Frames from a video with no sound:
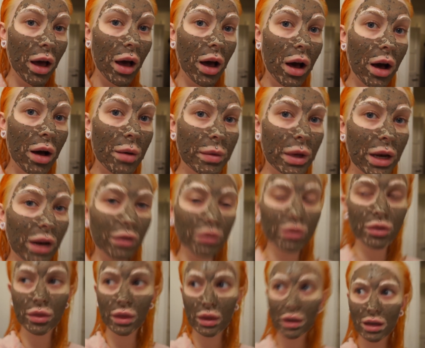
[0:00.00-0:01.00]
and I'm
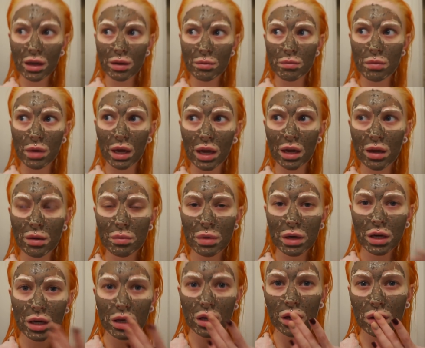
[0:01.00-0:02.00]
thinking
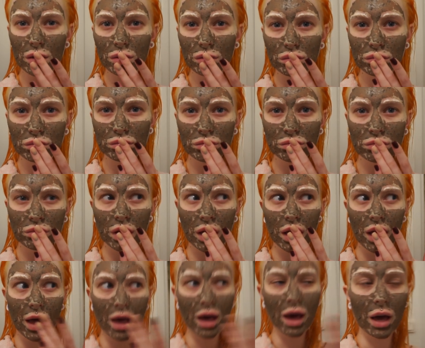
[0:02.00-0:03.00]
maybe
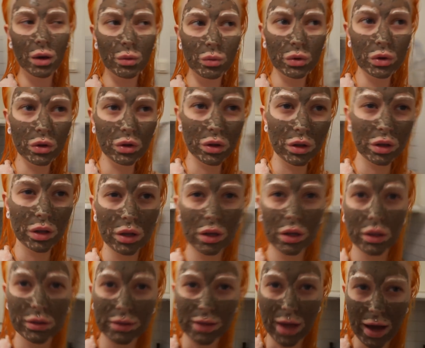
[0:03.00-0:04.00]
I will
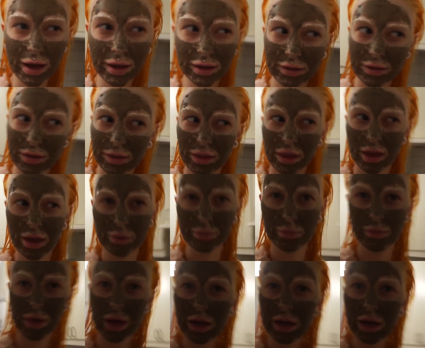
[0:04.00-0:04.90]
dye them